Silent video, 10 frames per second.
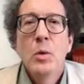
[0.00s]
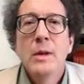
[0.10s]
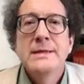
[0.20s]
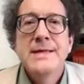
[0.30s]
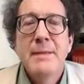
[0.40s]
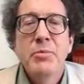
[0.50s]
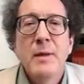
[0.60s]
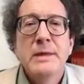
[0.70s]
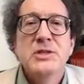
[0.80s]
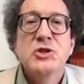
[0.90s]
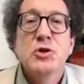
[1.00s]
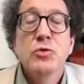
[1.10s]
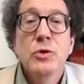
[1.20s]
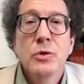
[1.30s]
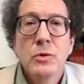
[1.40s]
Well, is that premise
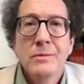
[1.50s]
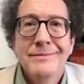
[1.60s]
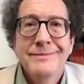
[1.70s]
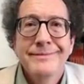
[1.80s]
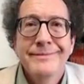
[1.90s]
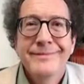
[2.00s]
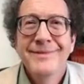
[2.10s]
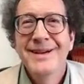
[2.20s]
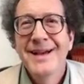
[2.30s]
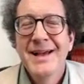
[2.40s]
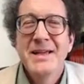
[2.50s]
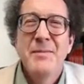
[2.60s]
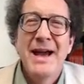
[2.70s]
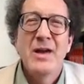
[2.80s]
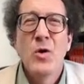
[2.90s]
true? You
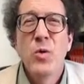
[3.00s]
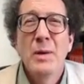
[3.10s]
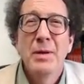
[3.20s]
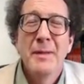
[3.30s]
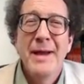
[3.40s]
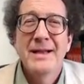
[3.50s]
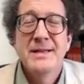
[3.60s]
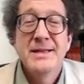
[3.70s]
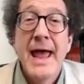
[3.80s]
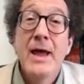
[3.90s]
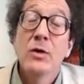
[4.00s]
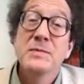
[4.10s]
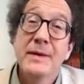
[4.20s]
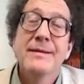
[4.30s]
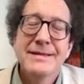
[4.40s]
might quibble about details,
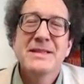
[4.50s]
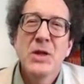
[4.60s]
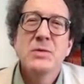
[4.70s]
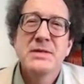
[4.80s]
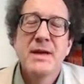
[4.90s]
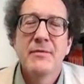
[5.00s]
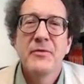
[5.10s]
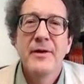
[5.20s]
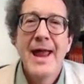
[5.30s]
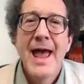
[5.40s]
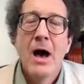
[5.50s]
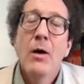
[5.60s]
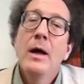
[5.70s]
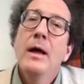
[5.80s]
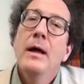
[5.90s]
but it's close enough for now.
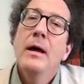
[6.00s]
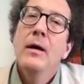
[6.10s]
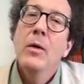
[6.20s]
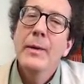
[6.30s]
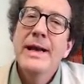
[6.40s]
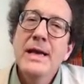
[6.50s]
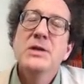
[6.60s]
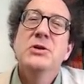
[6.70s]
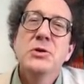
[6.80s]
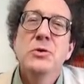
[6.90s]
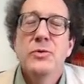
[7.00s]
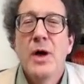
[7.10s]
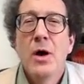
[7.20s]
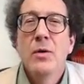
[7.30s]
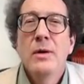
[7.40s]
What we need to do,
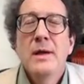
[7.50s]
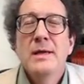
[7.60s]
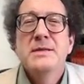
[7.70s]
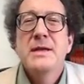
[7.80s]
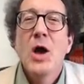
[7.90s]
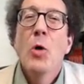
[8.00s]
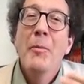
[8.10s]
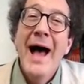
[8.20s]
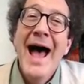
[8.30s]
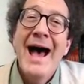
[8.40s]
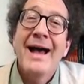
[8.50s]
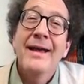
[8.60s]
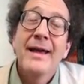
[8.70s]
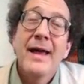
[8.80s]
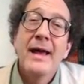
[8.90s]
though, is to go
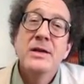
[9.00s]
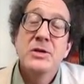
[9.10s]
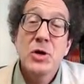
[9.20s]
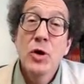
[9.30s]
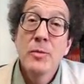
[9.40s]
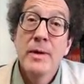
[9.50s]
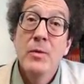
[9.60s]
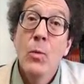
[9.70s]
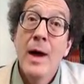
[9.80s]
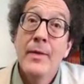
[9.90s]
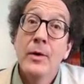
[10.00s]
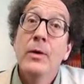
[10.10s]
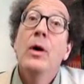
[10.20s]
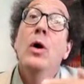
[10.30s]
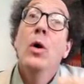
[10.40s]
back and determine whether,
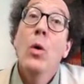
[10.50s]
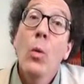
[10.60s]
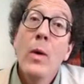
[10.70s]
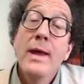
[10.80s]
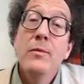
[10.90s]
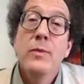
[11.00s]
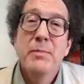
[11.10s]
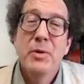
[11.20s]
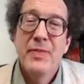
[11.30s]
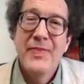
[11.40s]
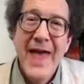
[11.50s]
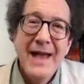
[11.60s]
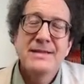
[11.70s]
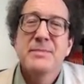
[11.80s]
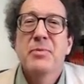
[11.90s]
when we put
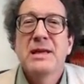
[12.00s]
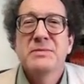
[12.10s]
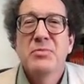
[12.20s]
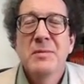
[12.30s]
that suppressed